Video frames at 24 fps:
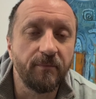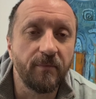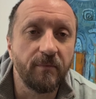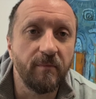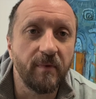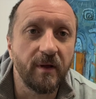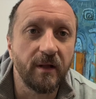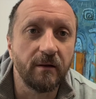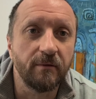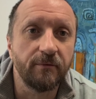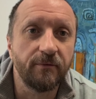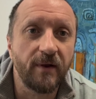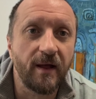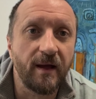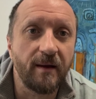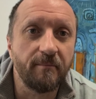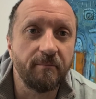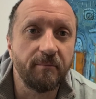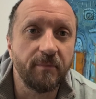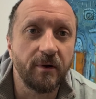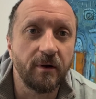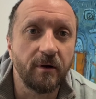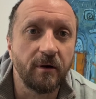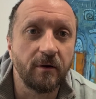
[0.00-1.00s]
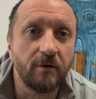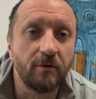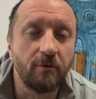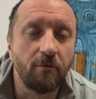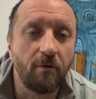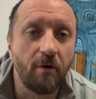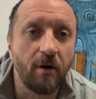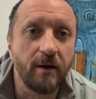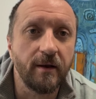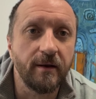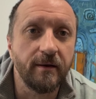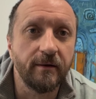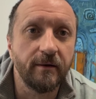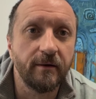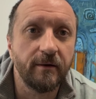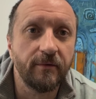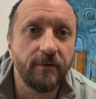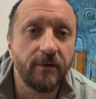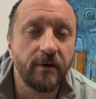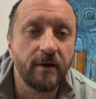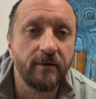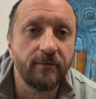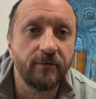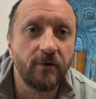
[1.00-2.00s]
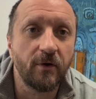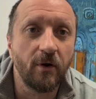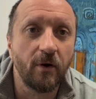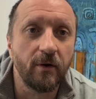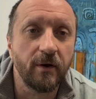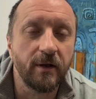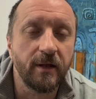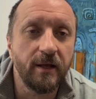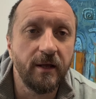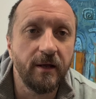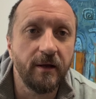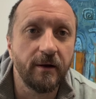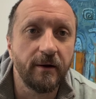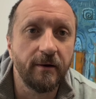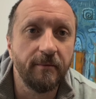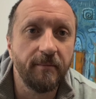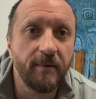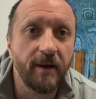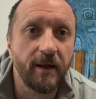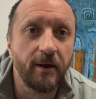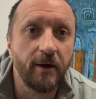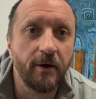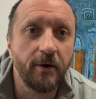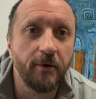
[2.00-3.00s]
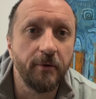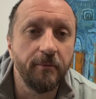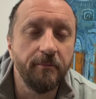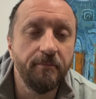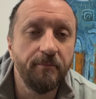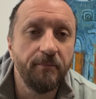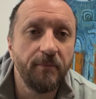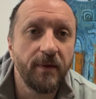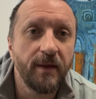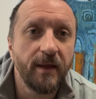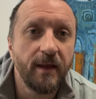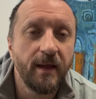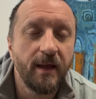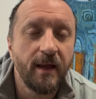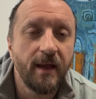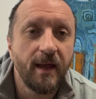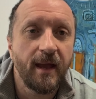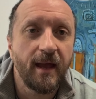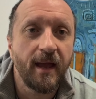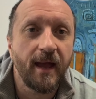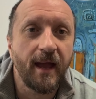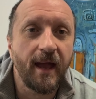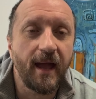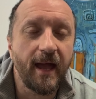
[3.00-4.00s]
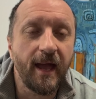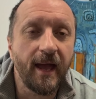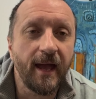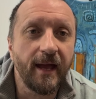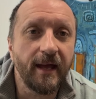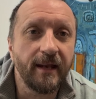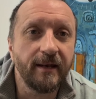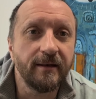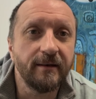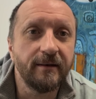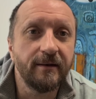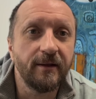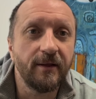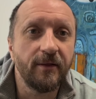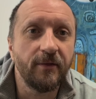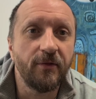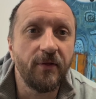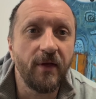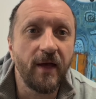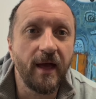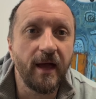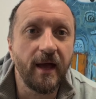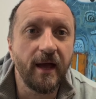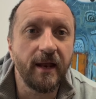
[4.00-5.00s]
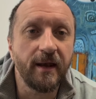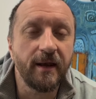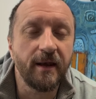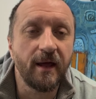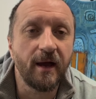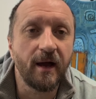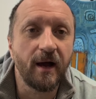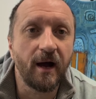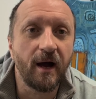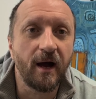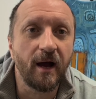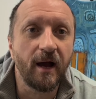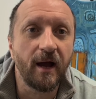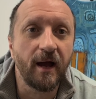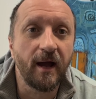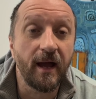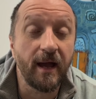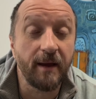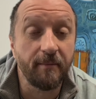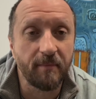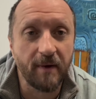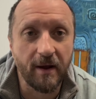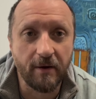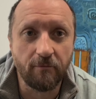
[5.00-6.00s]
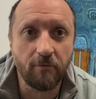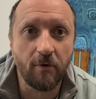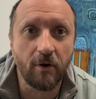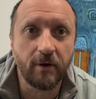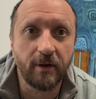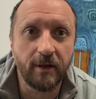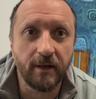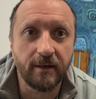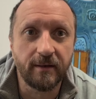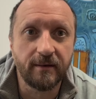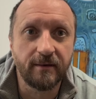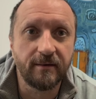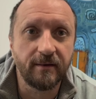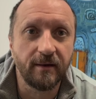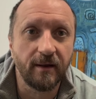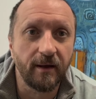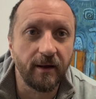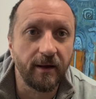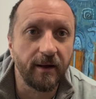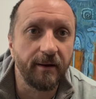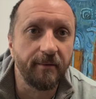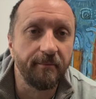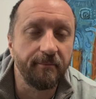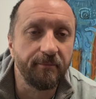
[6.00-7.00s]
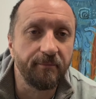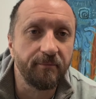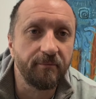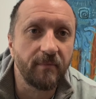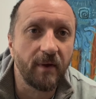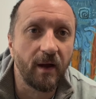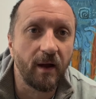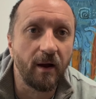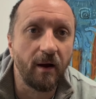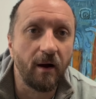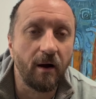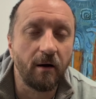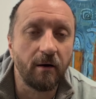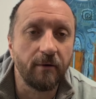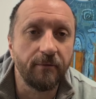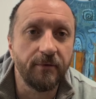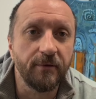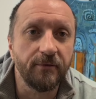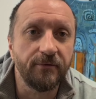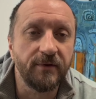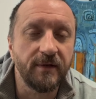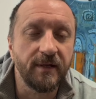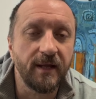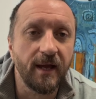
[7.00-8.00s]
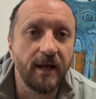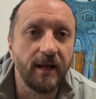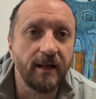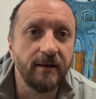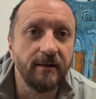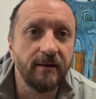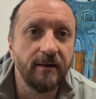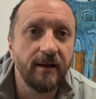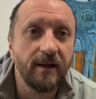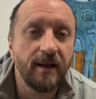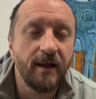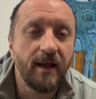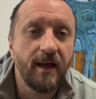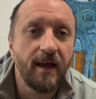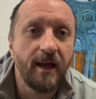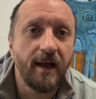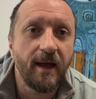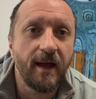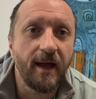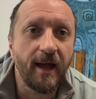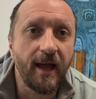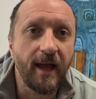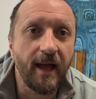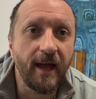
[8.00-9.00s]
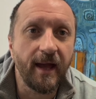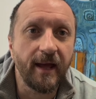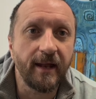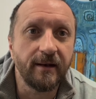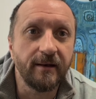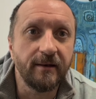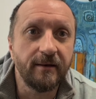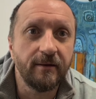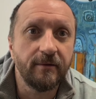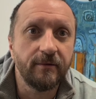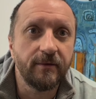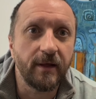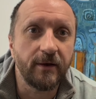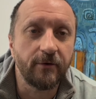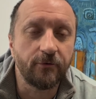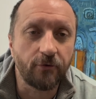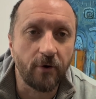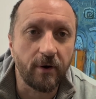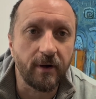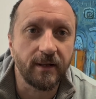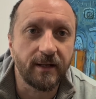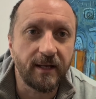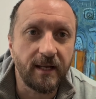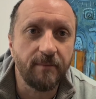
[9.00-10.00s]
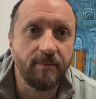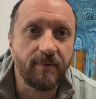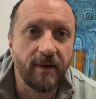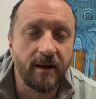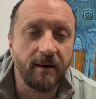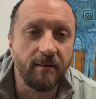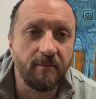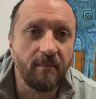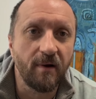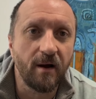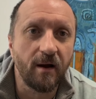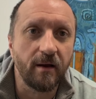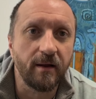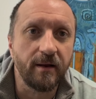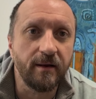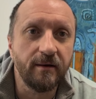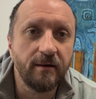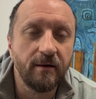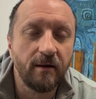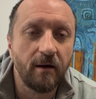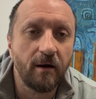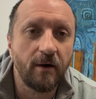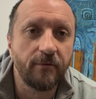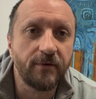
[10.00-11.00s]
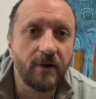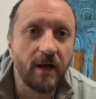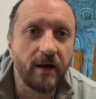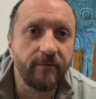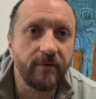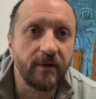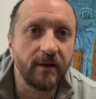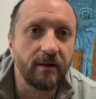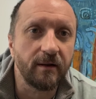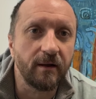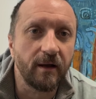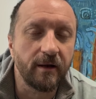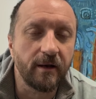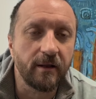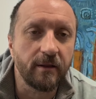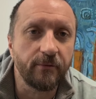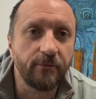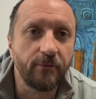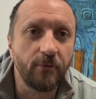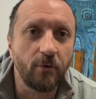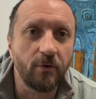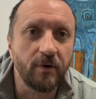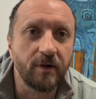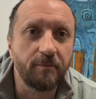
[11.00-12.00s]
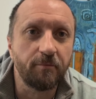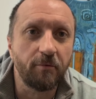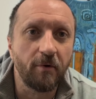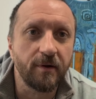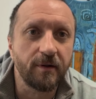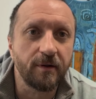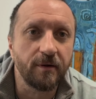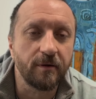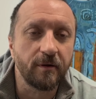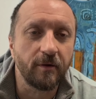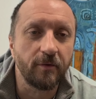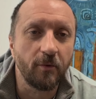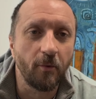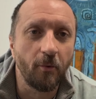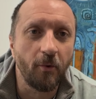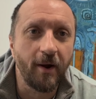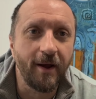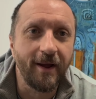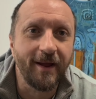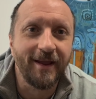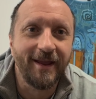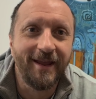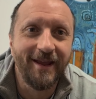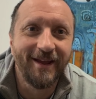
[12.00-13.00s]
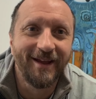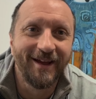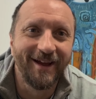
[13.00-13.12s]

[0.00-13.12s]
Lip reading: mil flat burr grinder that I've got here at home, and then and my Rocket R58, and then trying to keep that in mind after having another 4 espressos on the way,